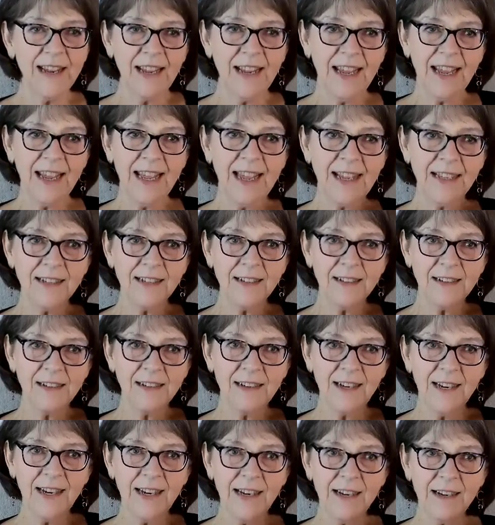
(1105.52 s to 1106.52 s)
And
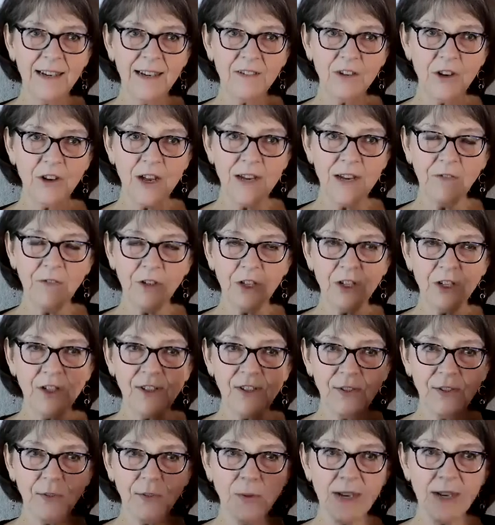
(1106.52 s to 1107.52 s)
he kind of
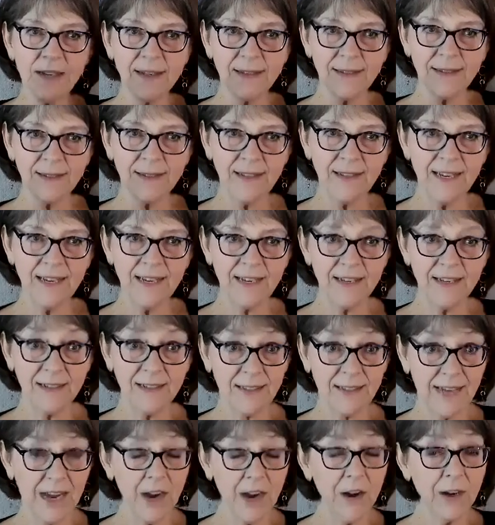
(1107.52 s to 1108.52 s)
constructs
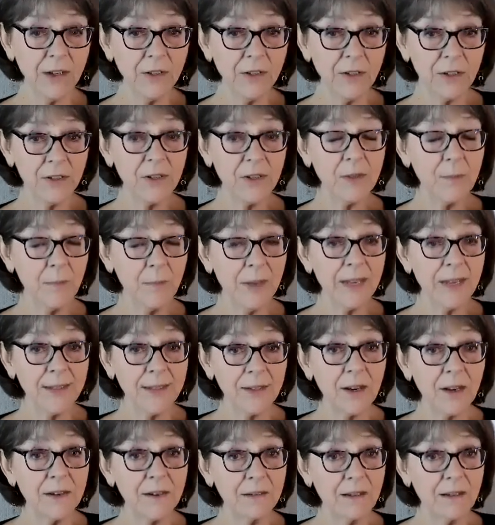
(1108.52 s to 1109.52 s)
these characters based
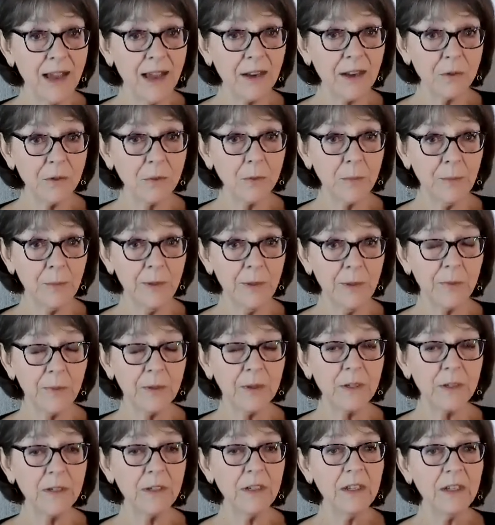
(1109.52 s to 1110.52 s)
on actual
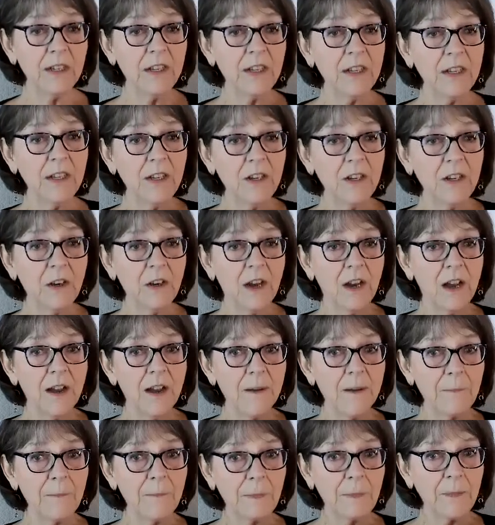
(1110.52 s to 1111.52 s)
people
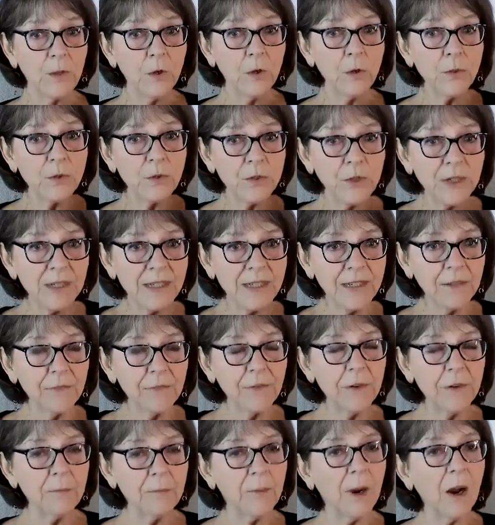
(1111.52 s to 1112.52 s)
who took
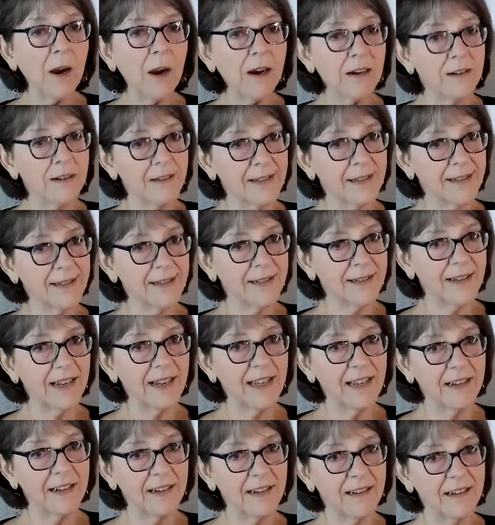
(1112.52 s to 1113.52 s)
different parts
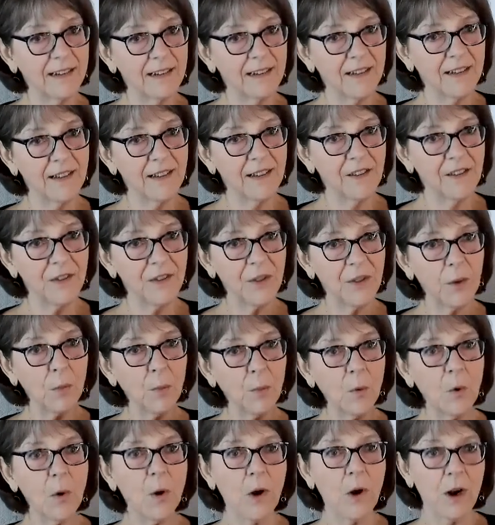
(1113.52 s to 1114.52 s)
in the
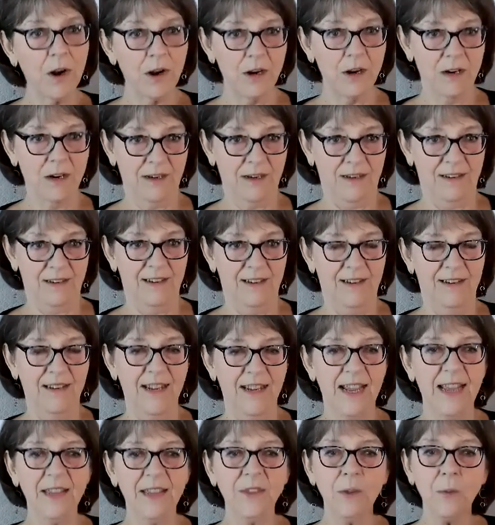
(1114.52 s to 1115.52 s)
war.
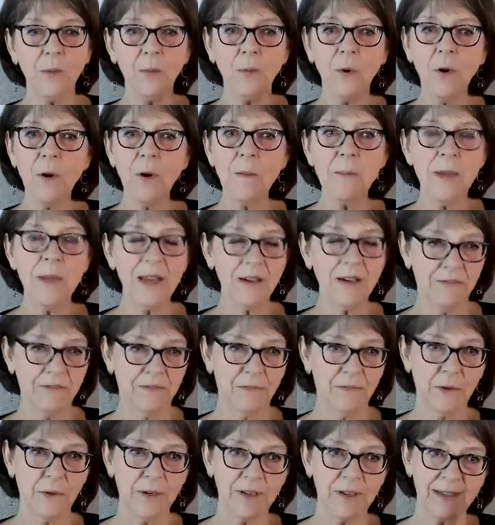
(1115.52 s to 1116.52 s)
And the war
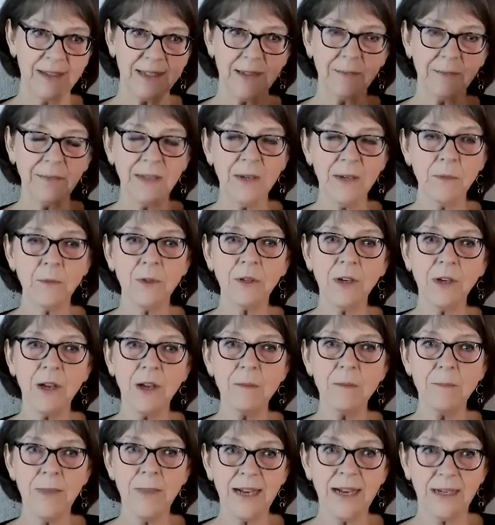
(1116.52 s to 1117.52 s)
metaphor is something we'll
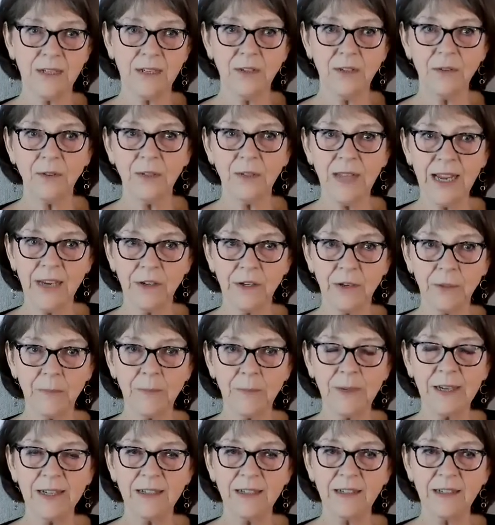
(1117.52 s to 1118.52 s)
come back to later,
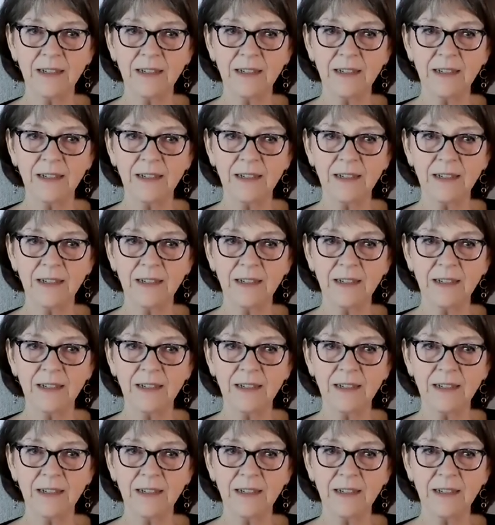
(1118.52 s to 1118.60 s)
but